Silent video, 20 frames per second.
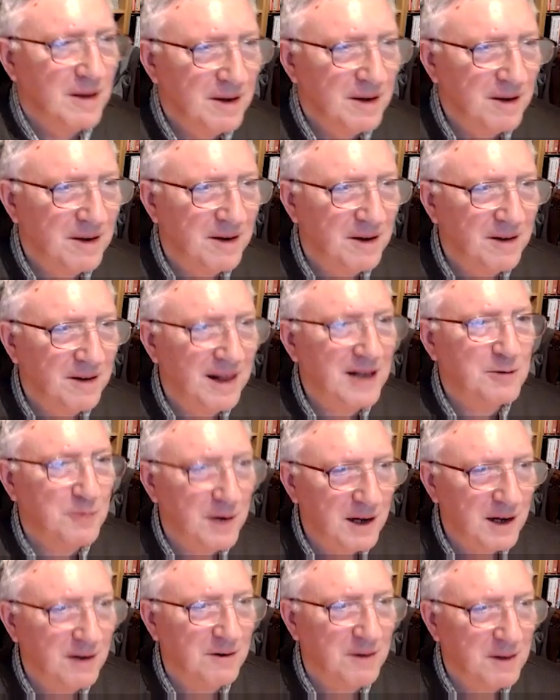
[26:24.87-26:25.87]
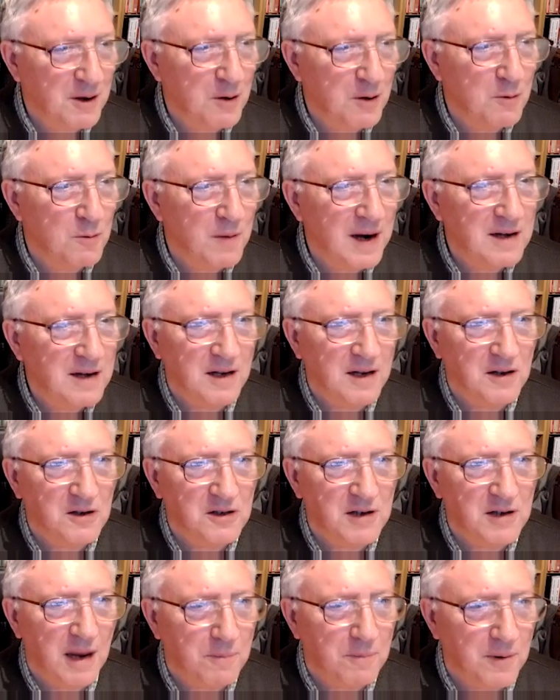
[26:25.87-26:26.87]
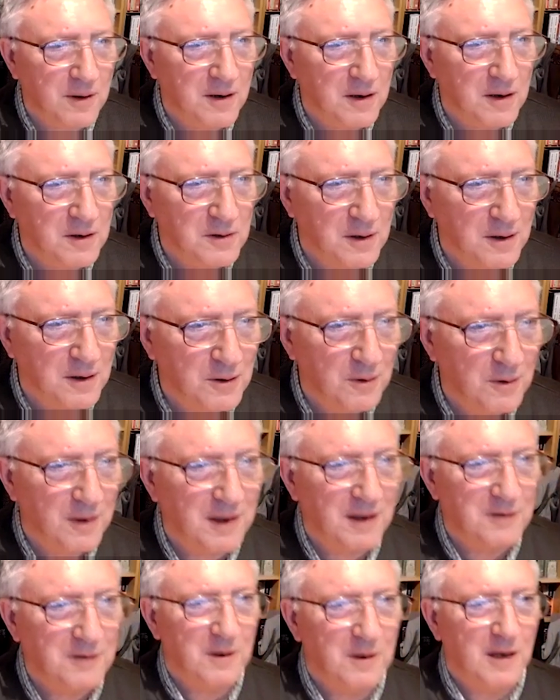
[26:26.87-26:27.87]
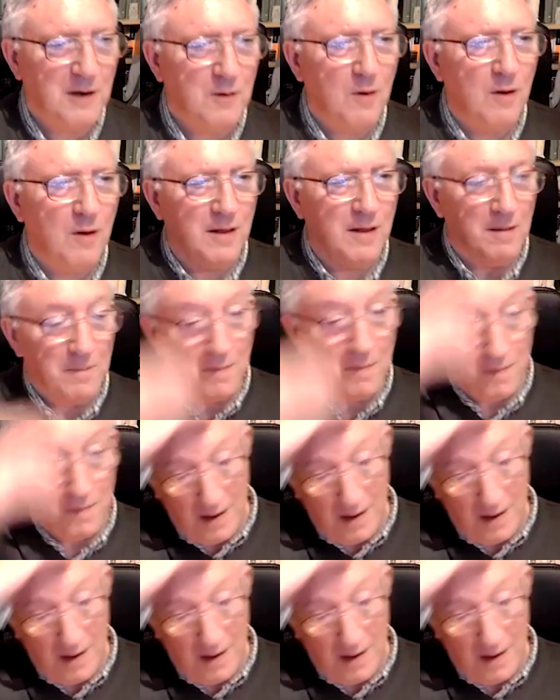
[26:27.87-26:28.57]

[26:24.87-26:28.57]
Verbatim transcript: You know, that's what he did. You whited sepulchres and so on. That's what he called them.